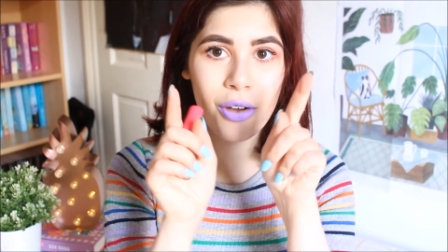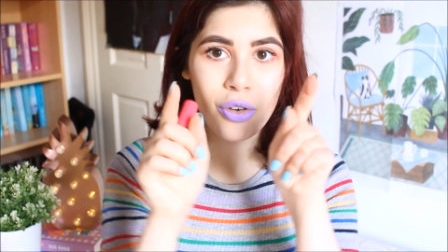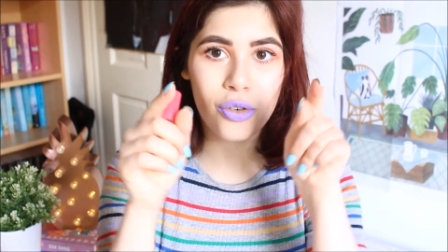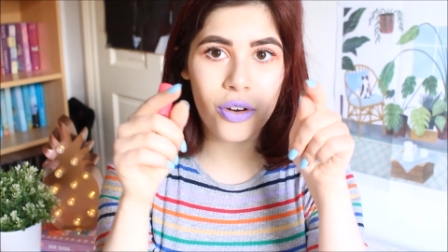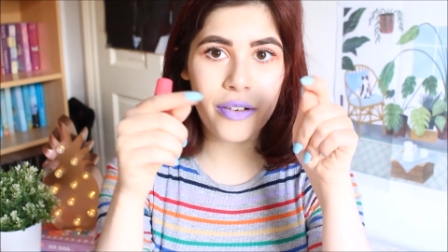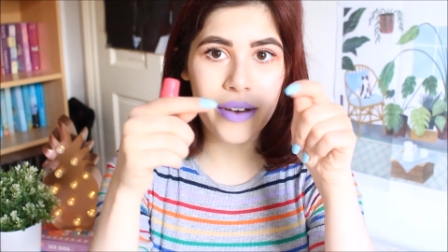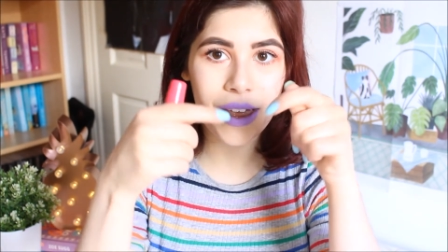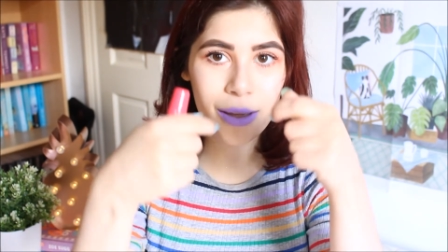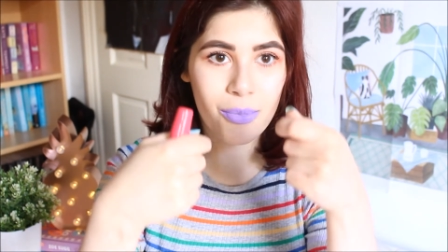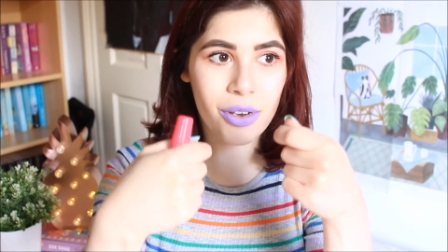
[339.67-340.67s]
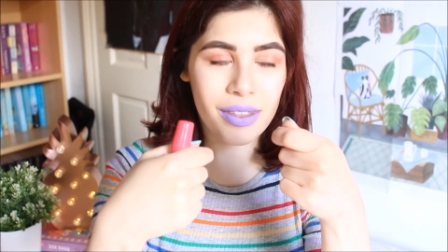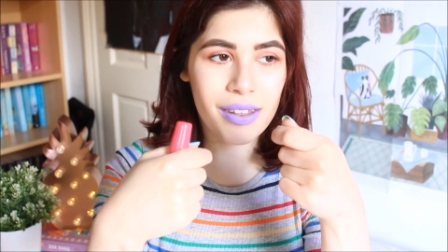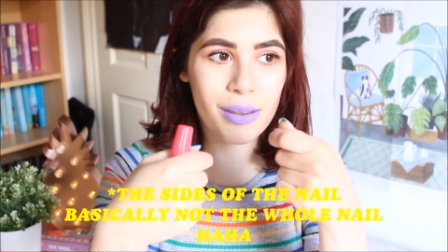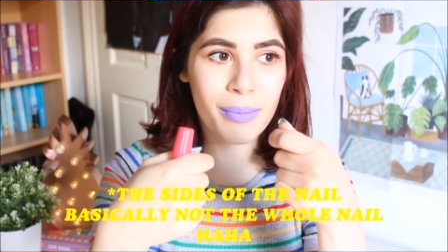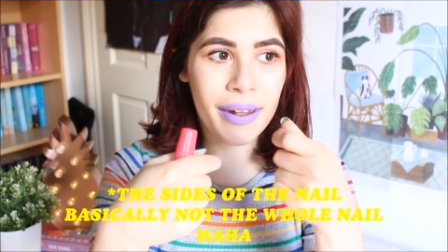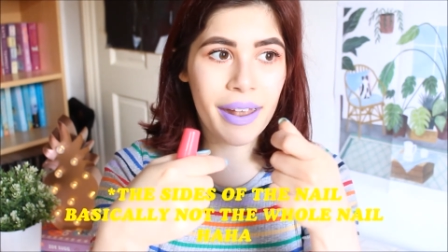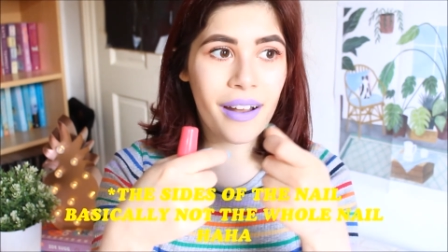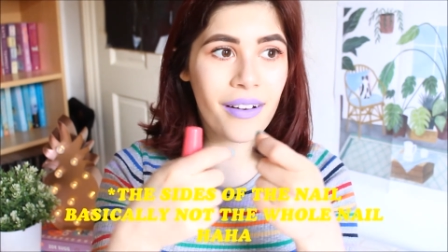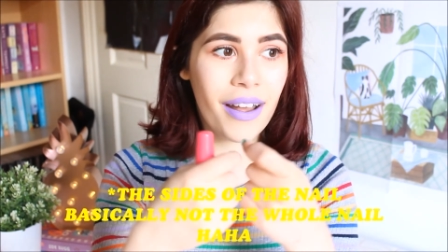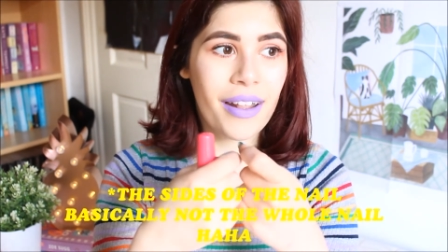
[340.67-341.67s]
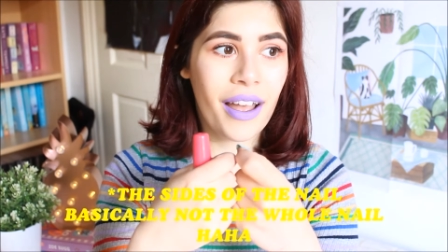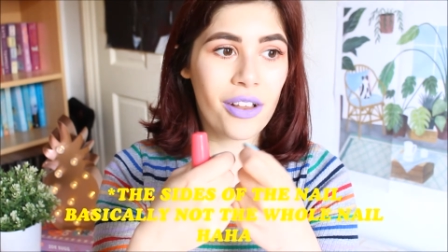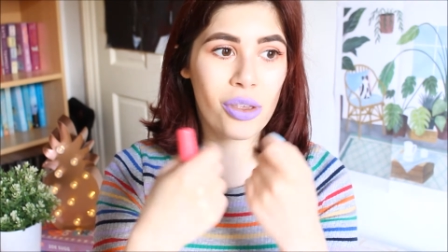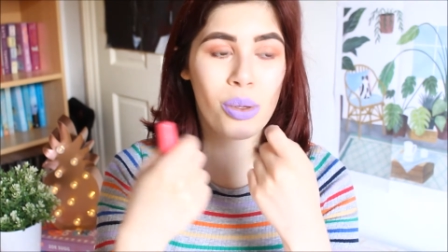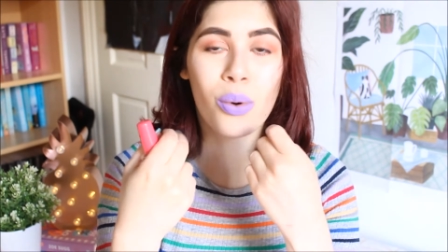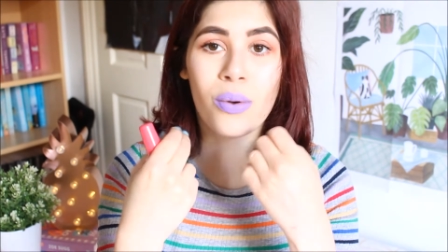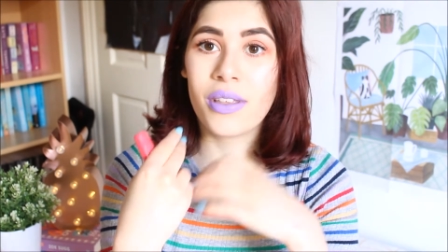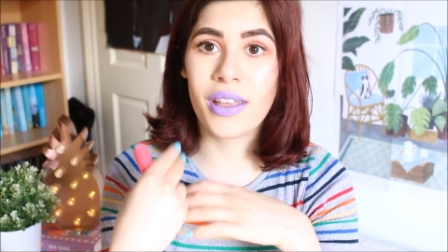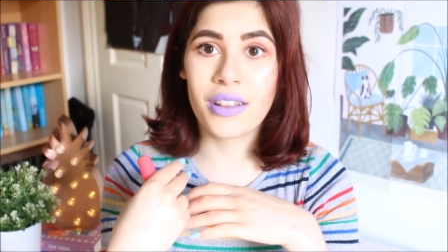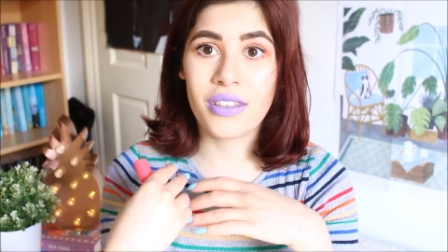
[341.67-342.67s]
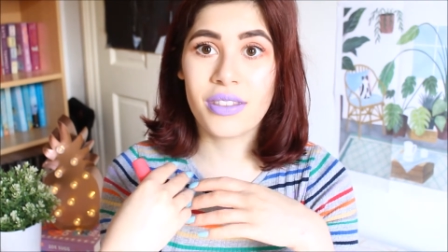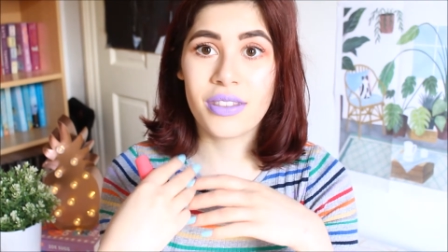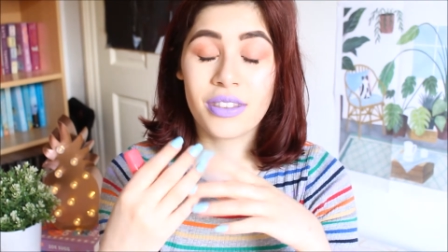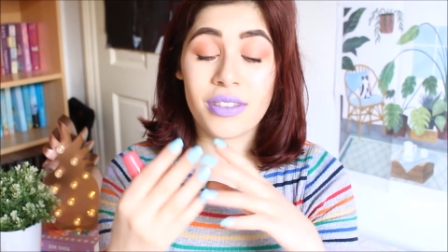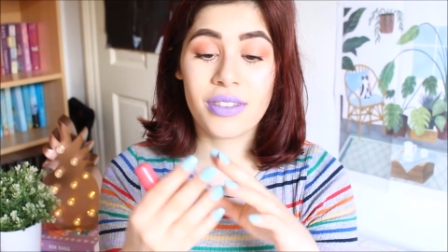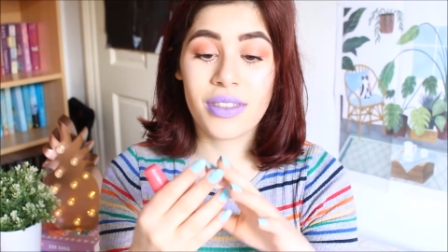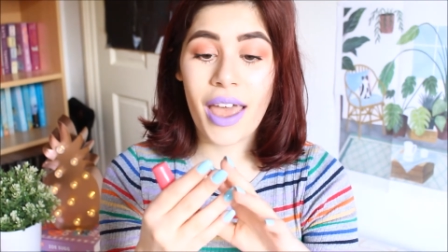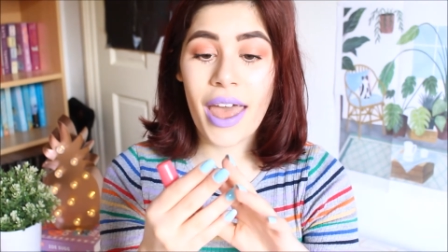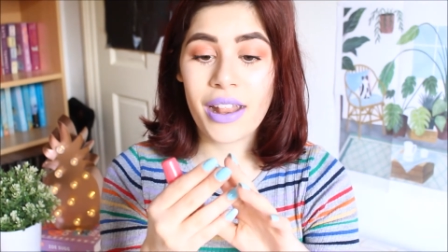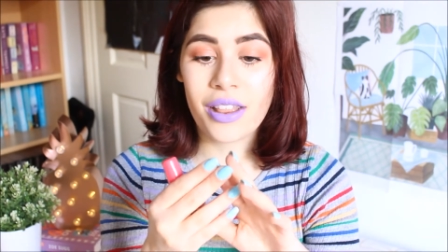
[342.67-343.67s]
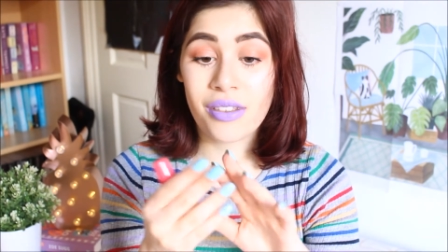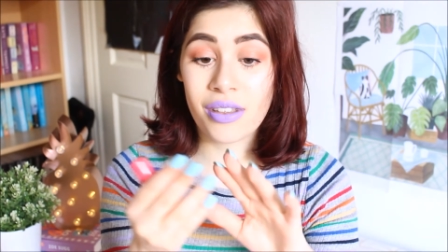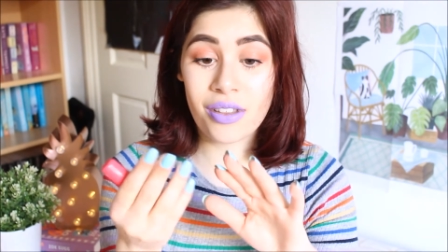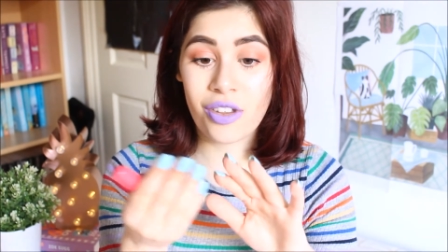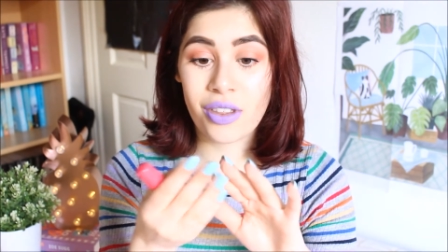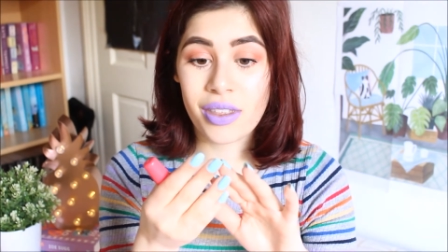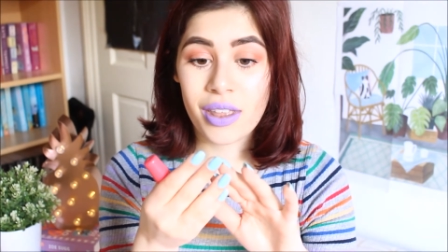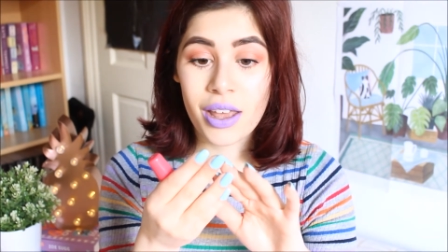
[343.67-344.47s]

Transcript: grow inwards into my nail, and that just caused the ends to just